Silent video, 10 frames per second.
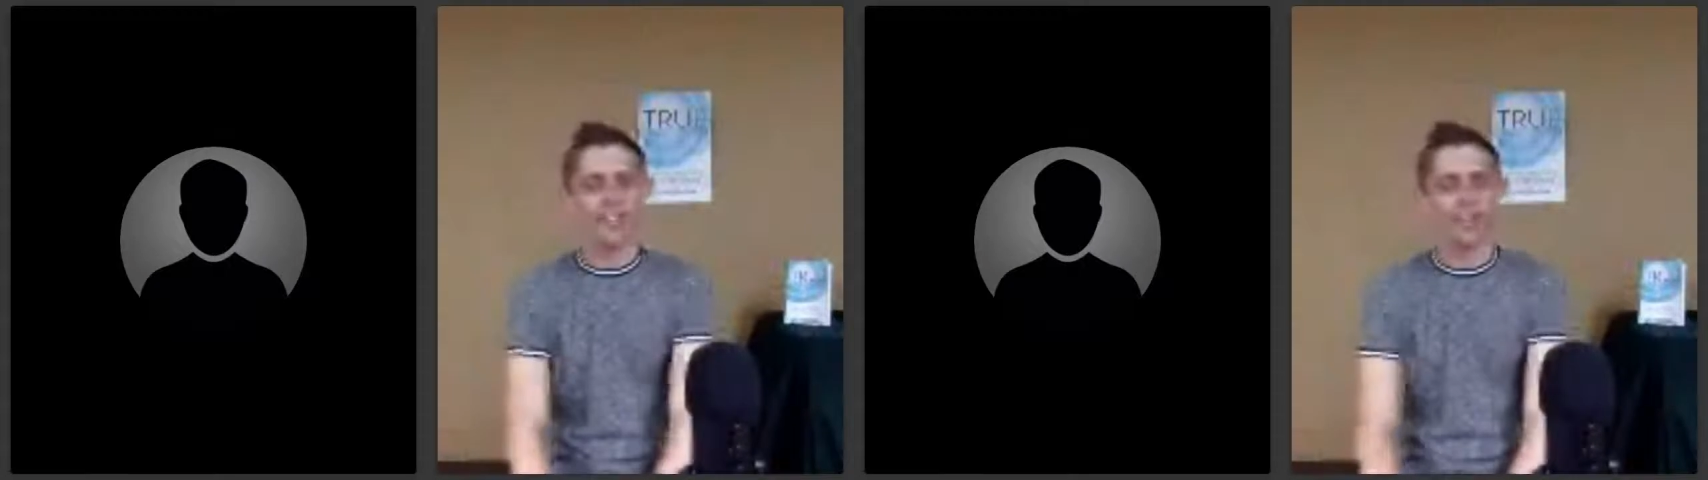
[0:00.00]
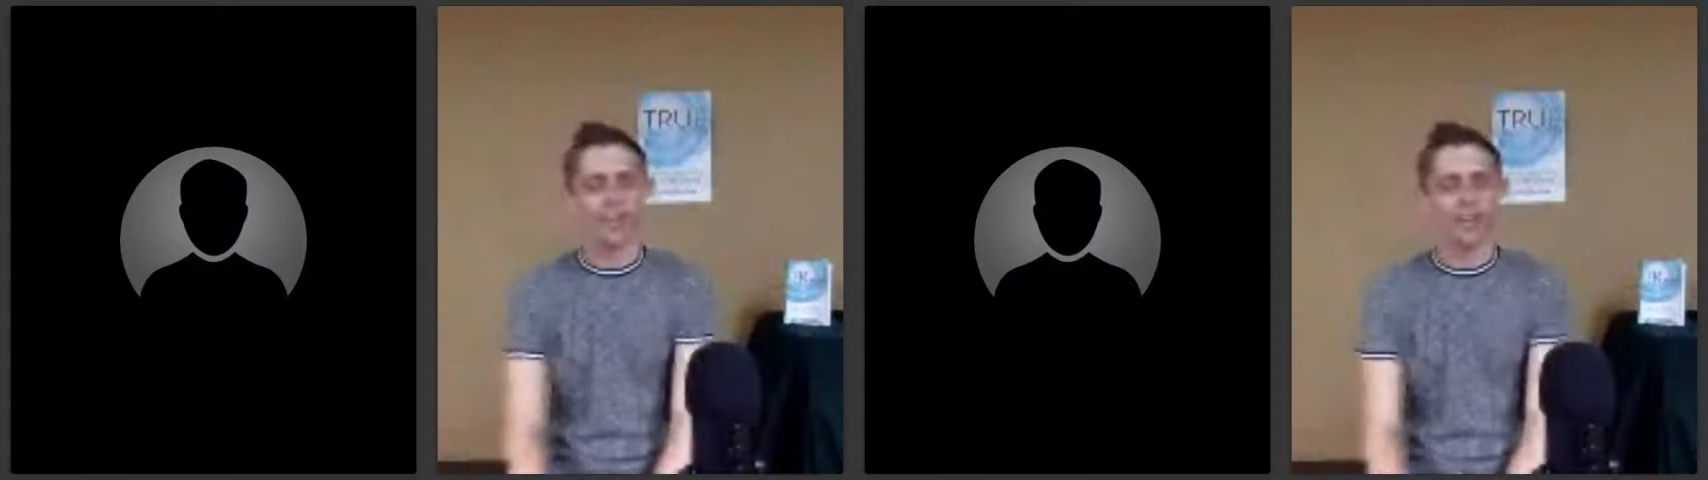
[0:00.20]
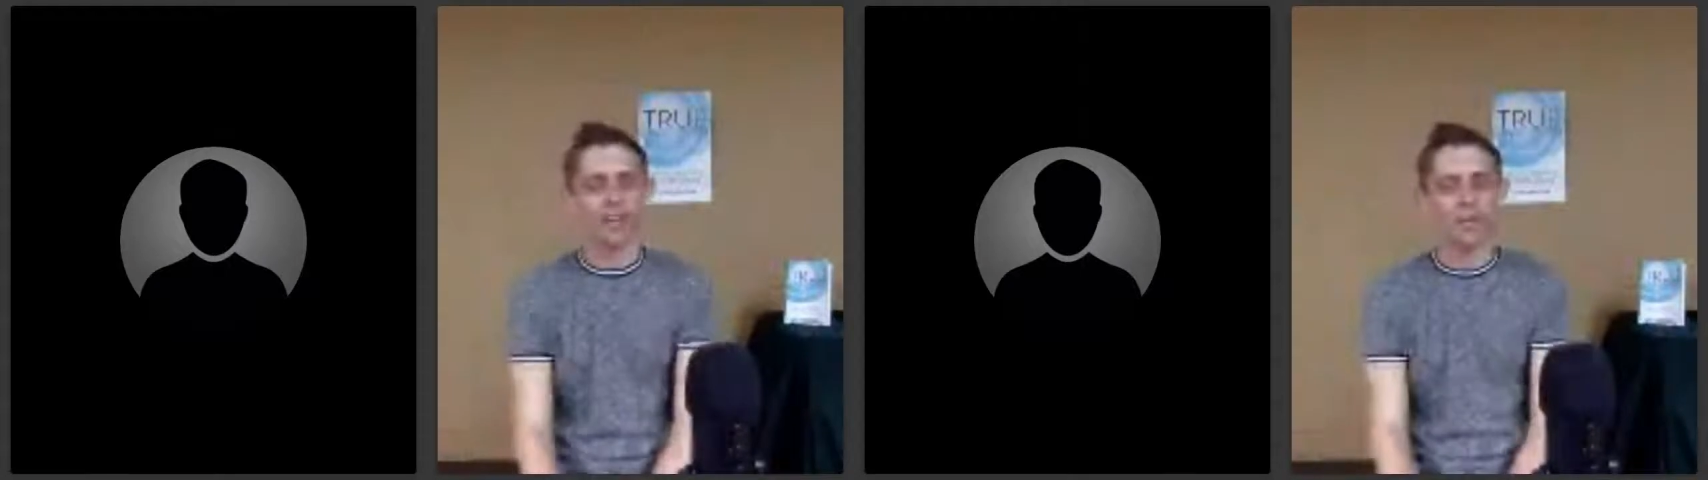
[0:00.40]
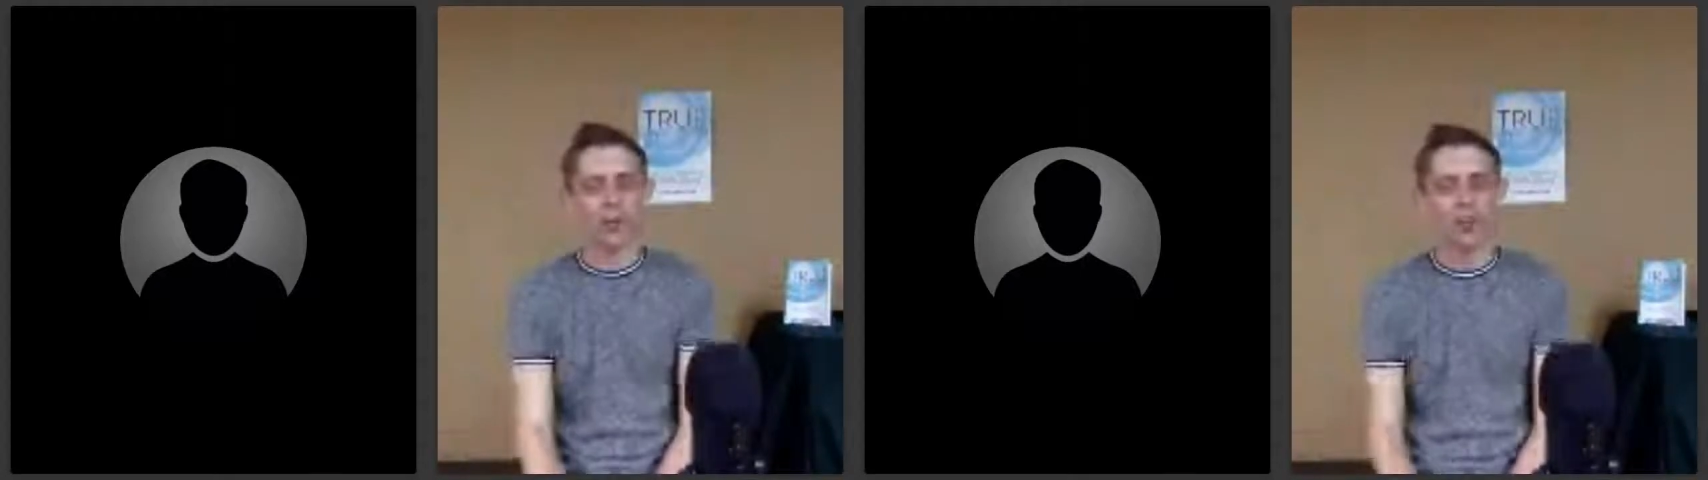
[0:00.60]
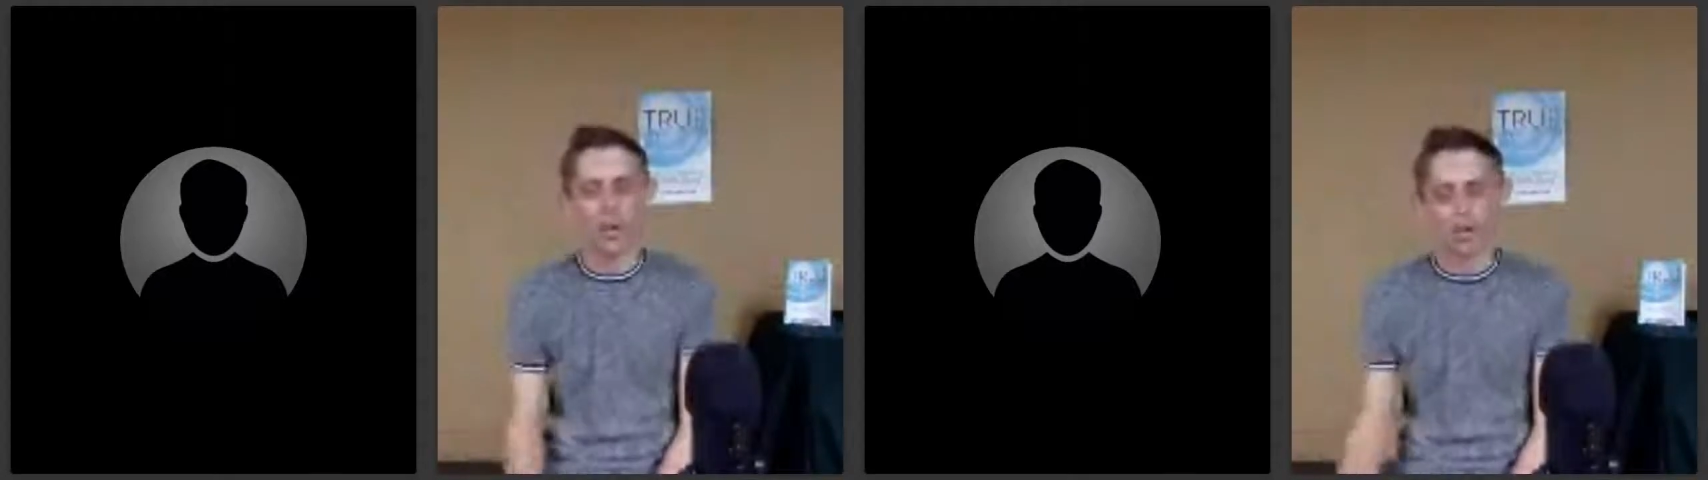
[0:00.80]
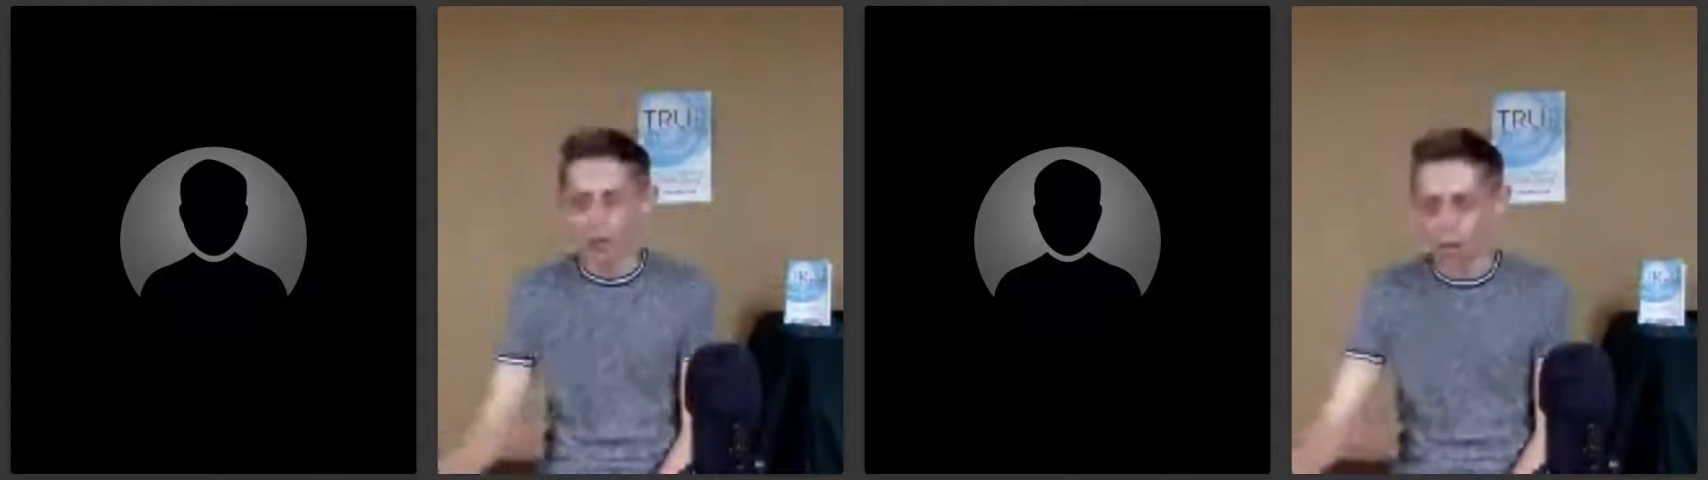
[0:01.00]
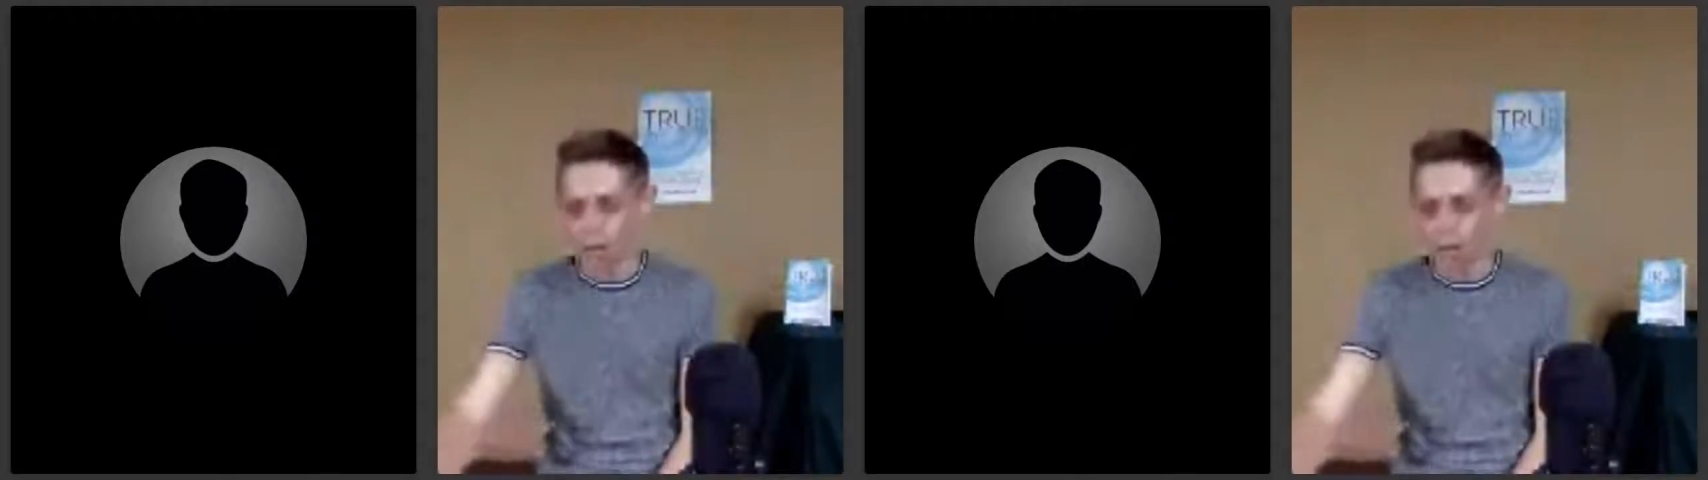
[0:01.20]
if there are any more thoughts or